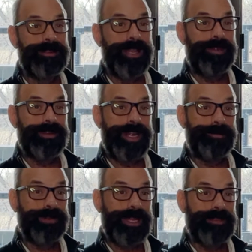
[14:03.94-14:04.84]
everyday
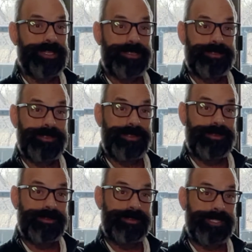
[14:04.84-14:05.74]
playlists, and
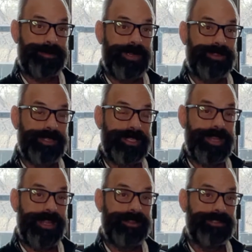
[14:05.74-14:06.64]
especially the
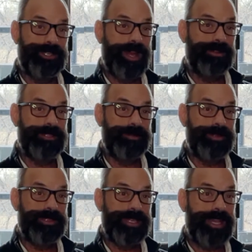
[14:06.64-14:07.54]
kind of genres of
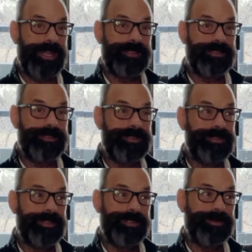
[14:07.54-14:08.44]
music I listen to. It
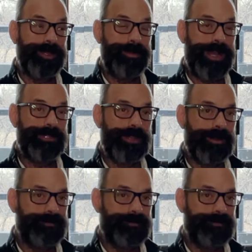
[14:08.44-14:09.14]
doesn't really match up.